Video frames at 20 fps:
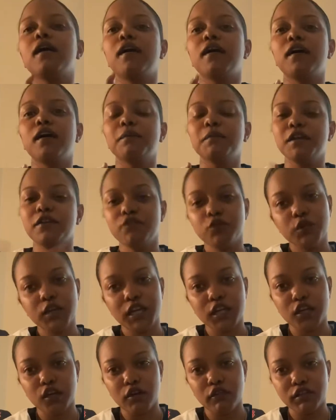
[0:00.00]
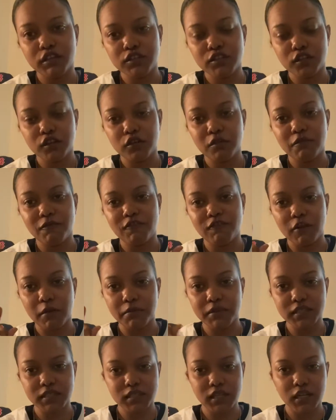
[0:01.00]
if you can't already tell from
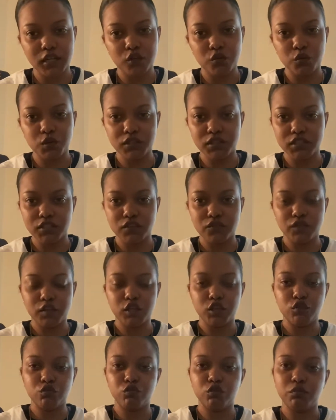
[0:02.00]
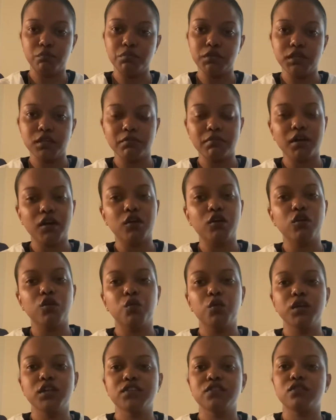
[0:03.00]
the title what this video will be about or
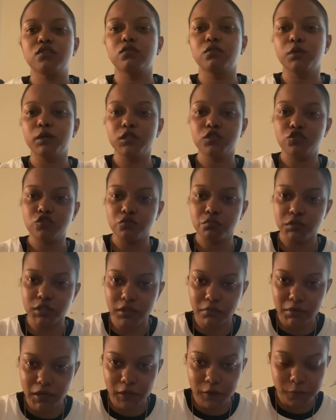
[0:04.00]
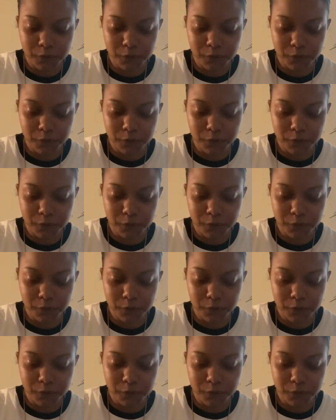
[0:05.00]
what it's going to be about,